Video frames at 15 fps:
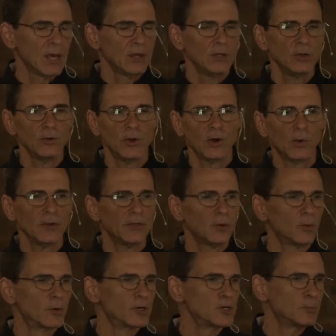Do you know what the
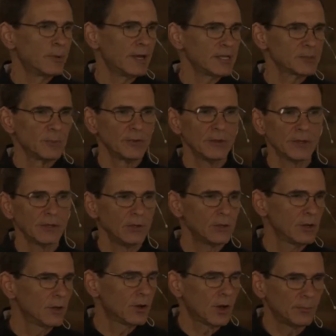worst possible thing you
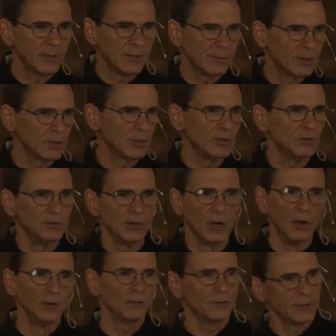can call people who
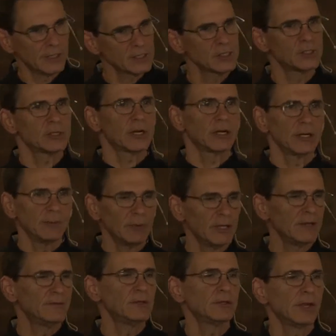don't necessarily
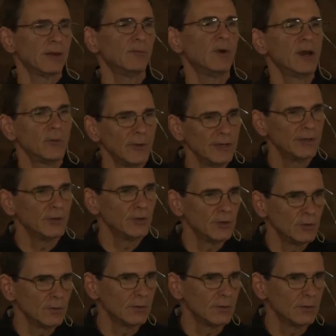believe the same way we do?